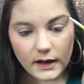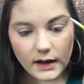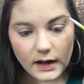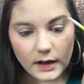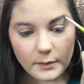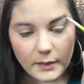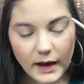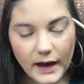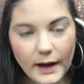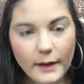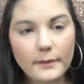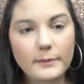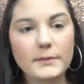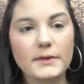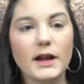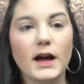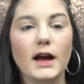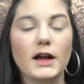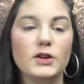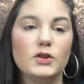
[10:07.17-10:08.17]

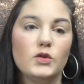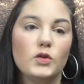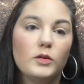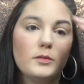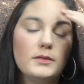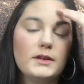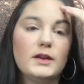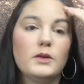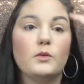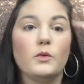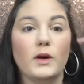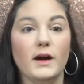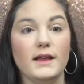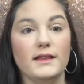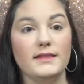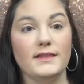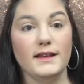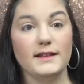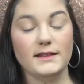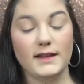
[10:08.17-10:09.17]
I'm not normally
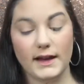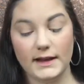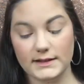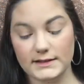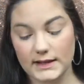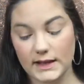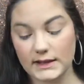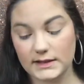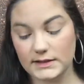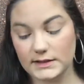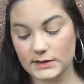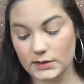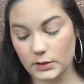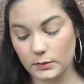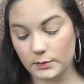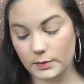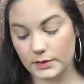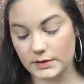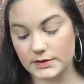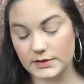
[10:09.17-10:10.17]
one that likes a
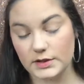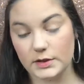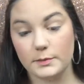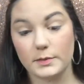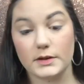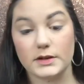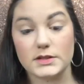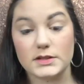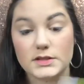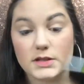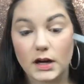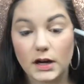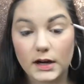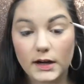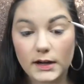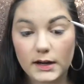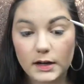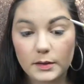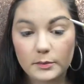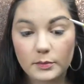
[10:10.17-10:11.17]
super
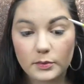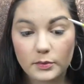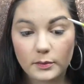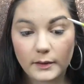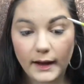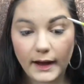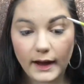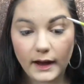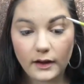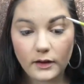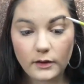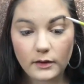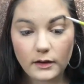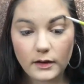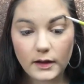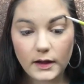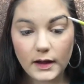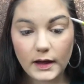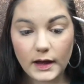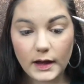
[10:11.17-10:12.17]
dark
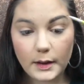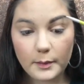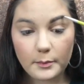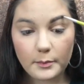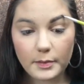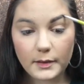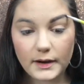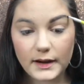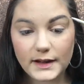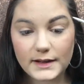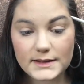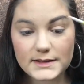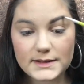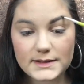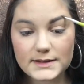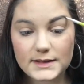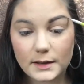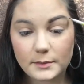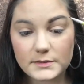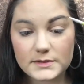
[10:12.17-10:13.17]
brow, but
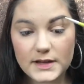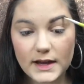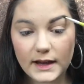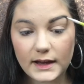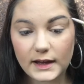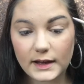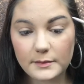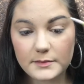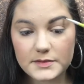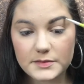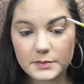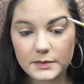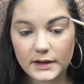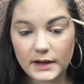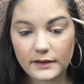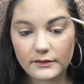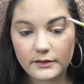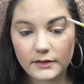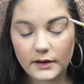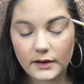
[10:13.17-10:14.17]
sometimes
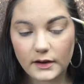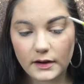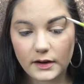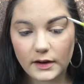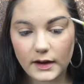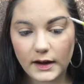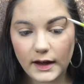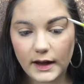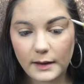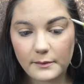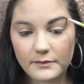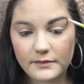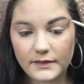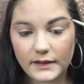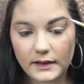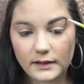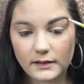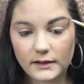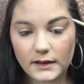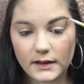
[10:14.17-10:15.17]
whenever I'm
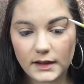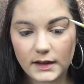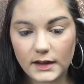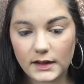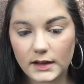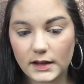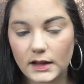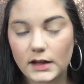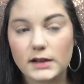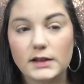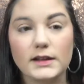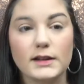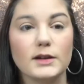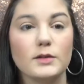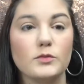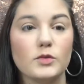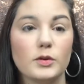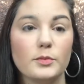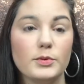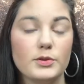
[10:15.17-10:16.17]
feeling a
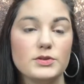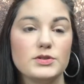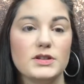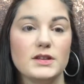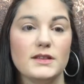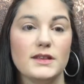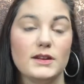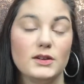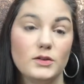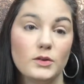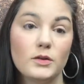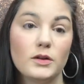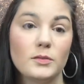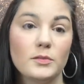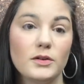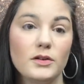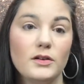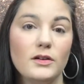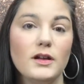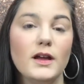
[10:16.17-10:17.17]
little more bougie than
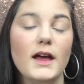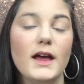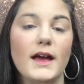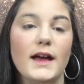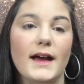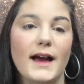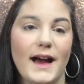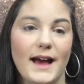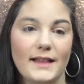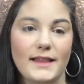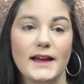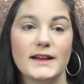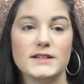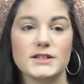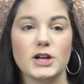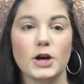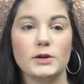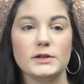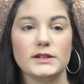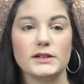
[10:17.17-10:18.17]
normal, I like
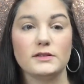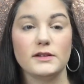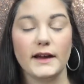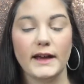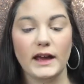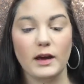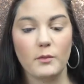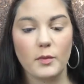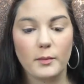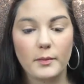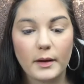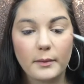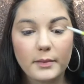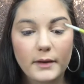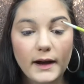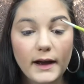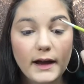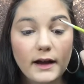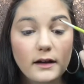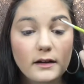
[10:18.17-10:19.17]
to go a little ham on my
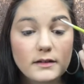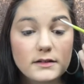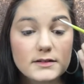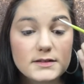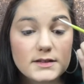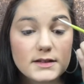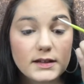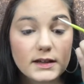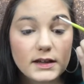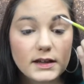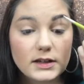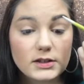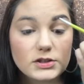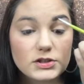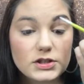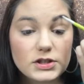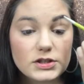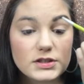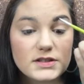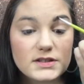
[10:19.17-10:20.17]
brows and
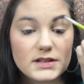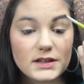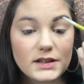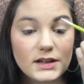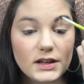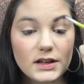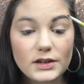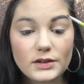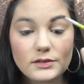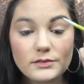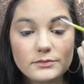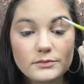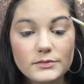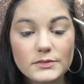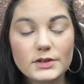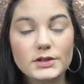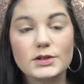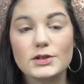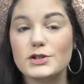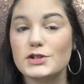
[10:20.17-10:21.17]
just, you know,
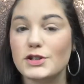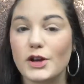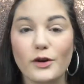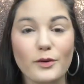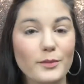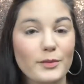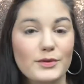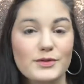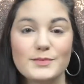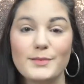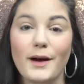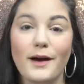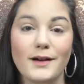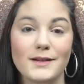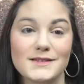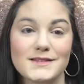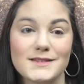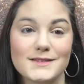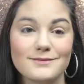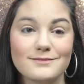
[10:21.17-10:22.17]
show them who's
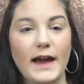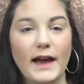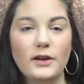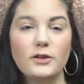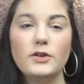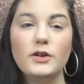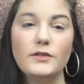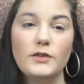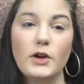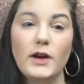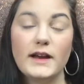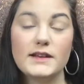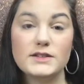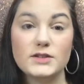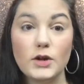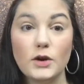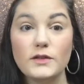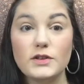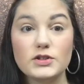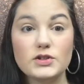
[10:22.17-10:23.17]
boss. I don't know if you guys
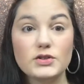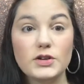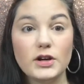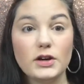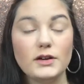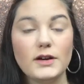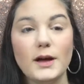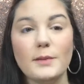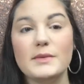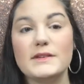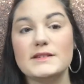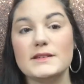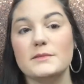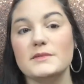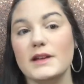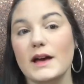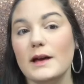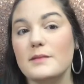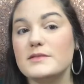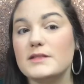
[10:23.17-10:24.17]
know this trick or not, but
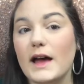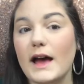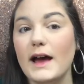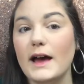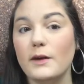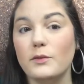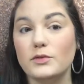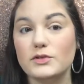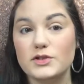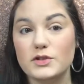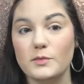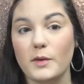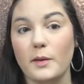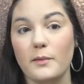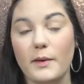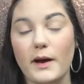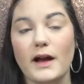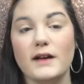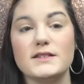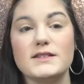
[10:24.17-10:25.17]
sometimes I will do my
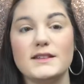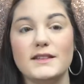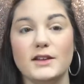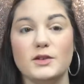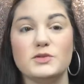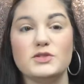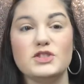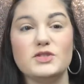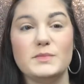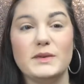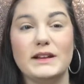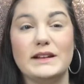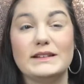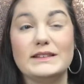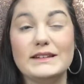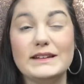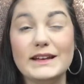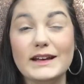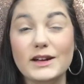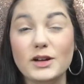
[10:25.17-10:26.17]
brows and they'll just be a
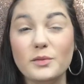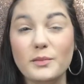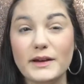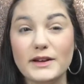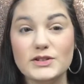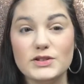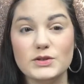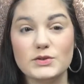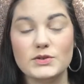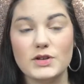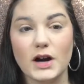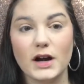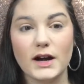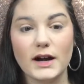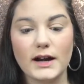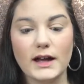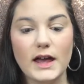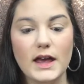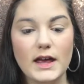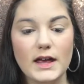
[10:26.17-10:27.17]
little bit too
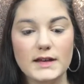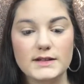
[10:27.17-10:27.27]
dark.